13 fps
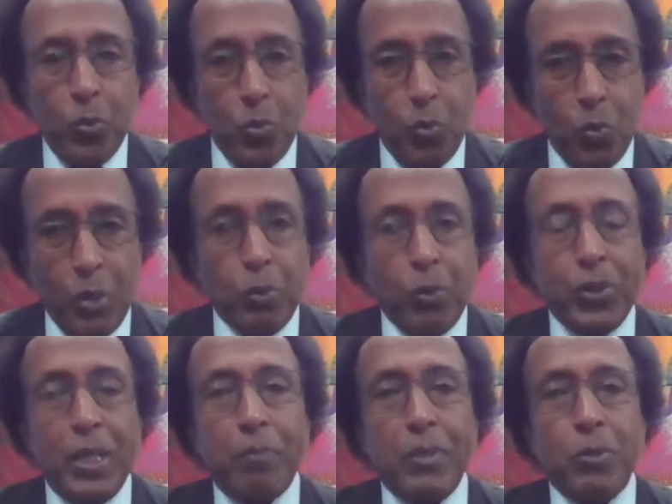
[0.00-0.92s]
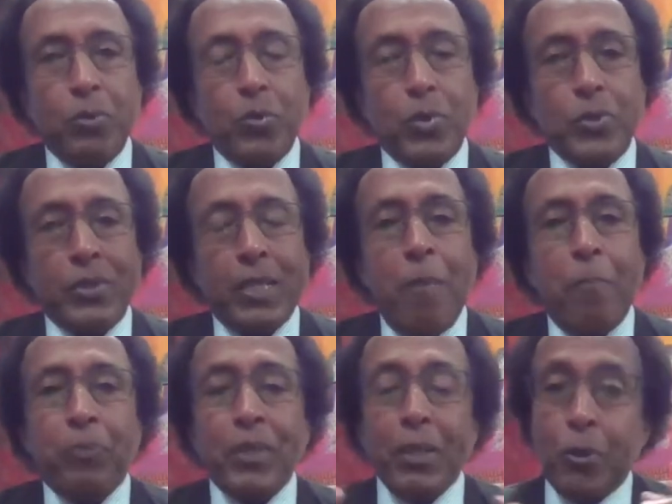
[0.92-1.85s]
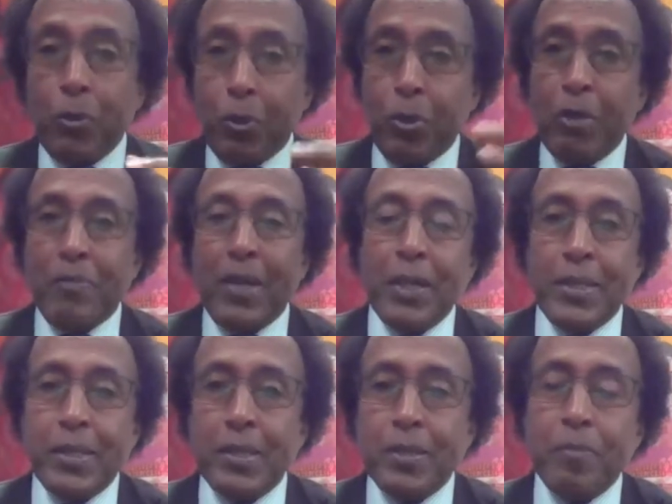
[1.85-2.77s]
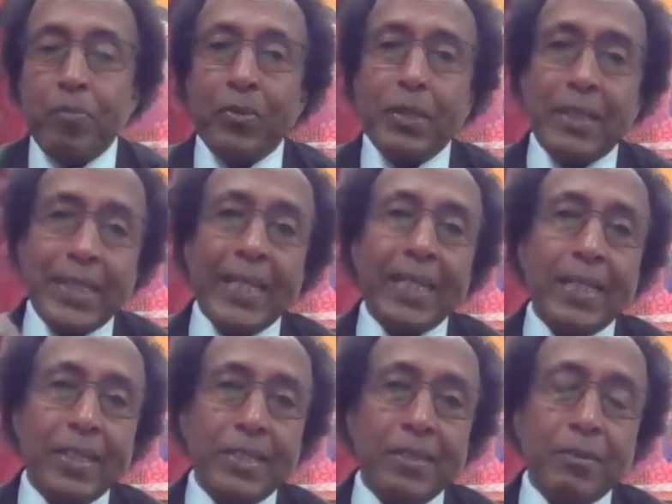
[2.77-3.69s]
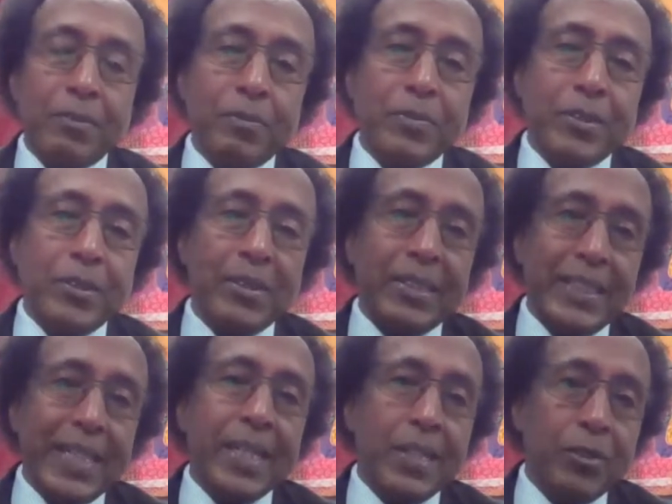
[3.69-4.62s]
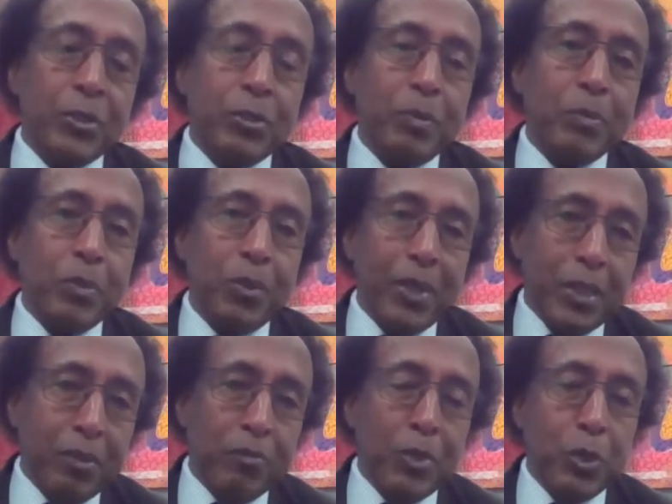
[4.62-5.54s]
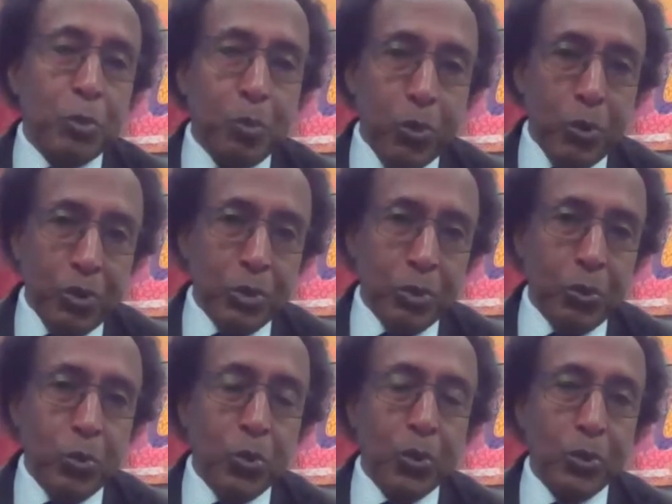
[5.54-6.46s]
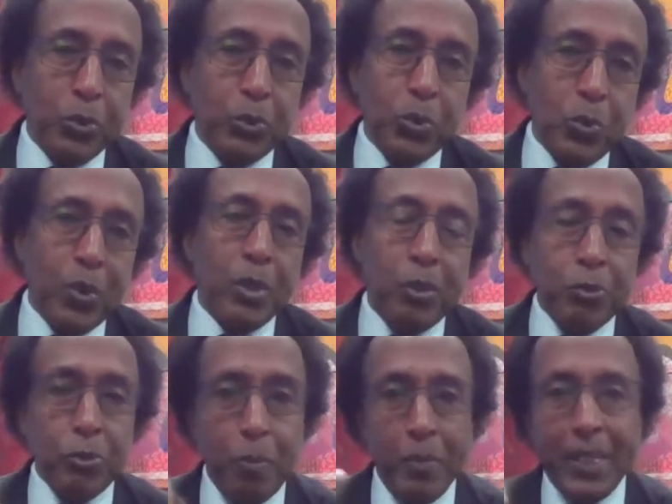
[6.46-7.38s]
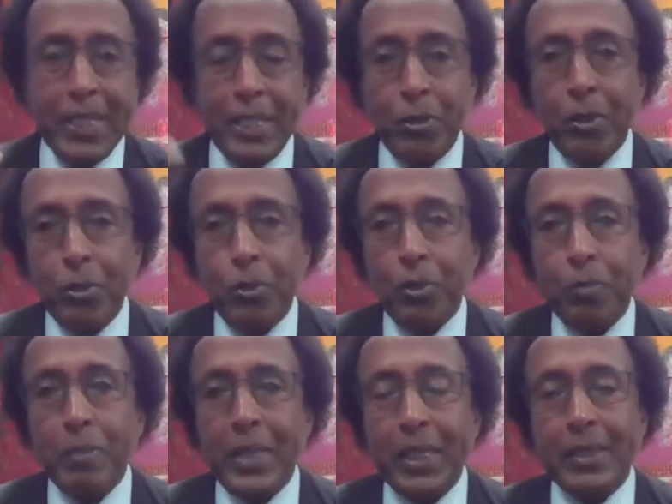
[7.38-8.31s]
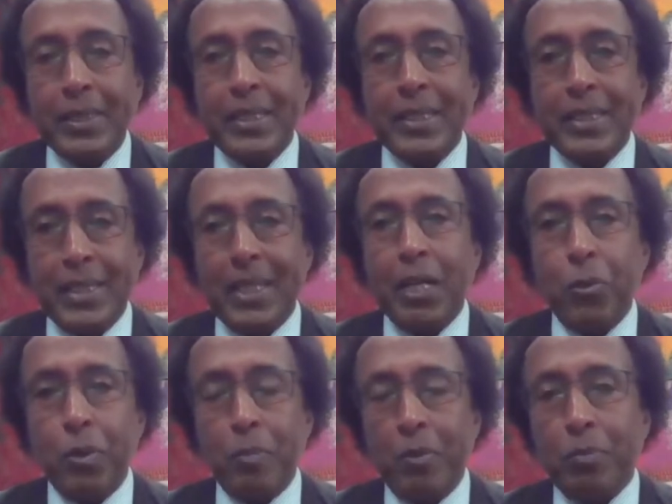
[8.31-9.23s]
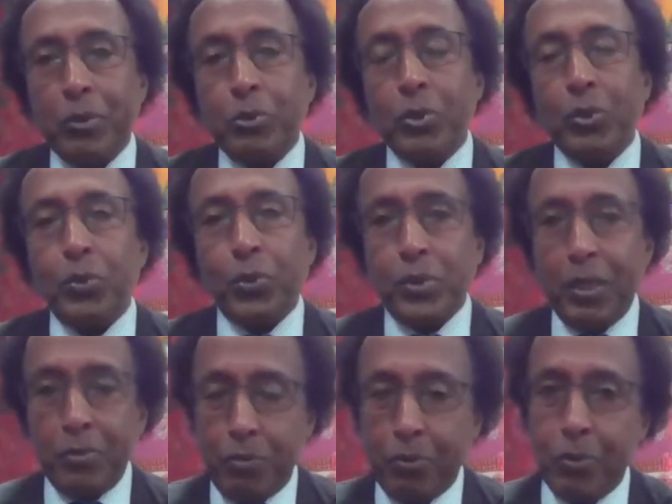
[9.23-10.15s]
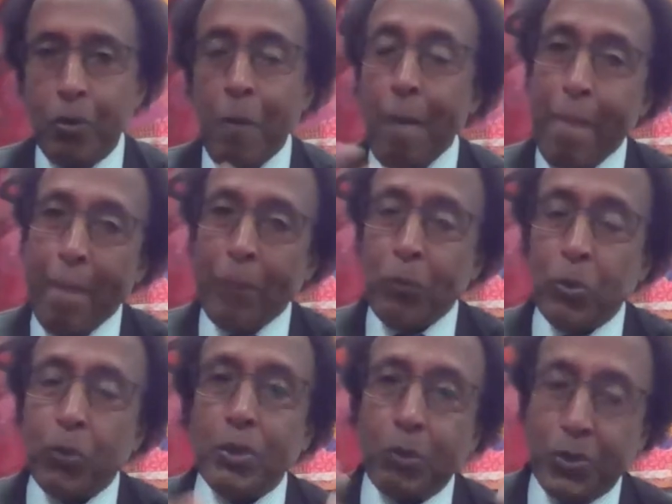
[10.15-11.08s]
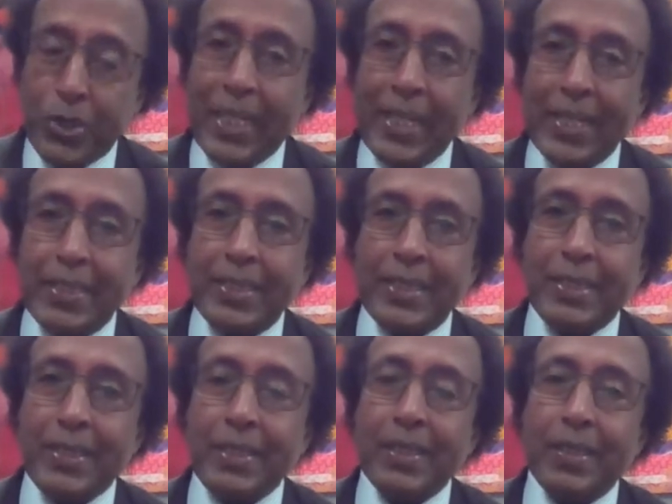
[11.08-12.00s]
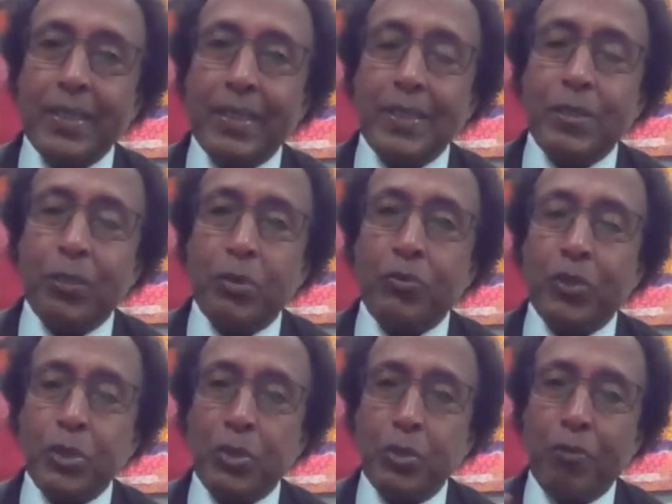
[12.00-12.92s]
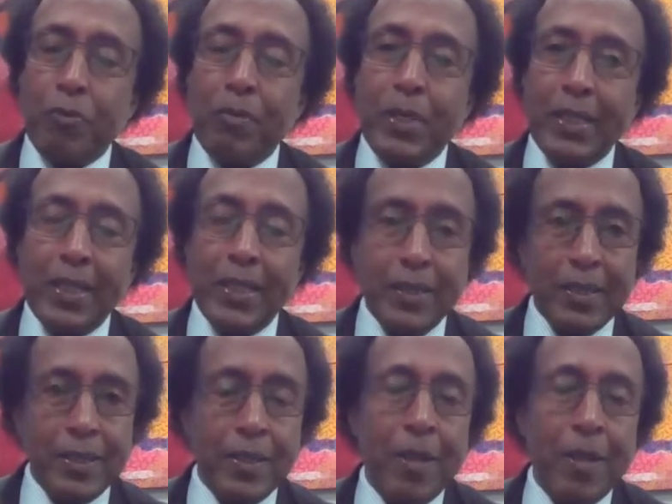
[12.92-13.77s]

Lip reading: What was happening was there were a lot of other technical giants, people like the Facebooks and the Googles, who were also making their own money and allowing people to use that for what was classic definition of money, like